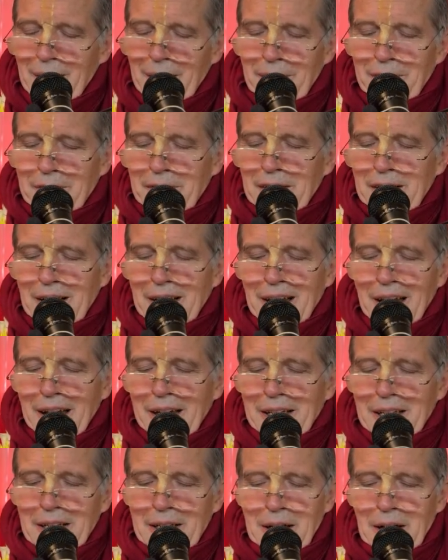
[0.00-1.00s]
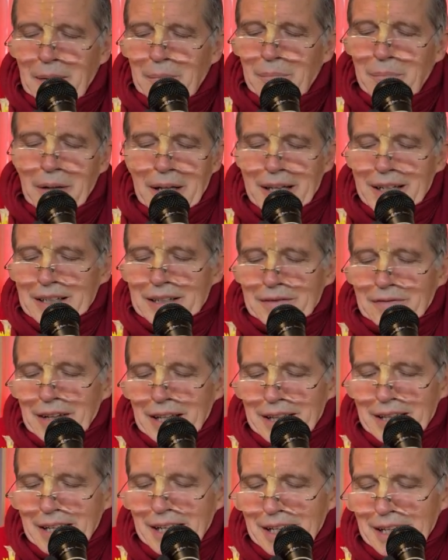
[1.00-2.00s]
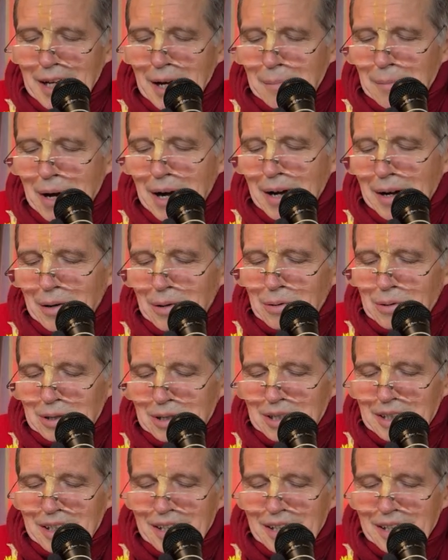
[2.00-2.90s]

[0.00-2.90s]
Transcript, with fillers: feel any bliss when they come out.